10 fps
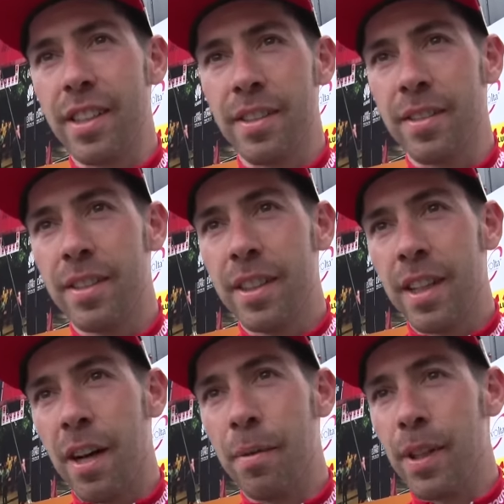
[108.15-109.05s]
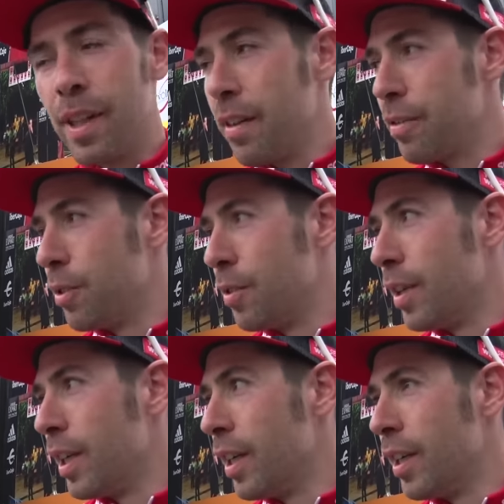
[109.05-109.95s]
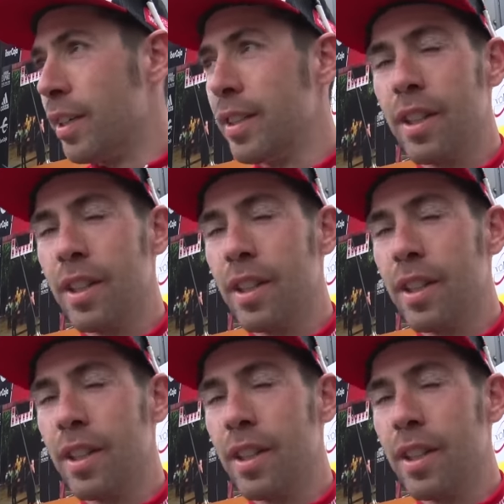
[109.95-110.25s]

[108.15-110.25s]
and I will have to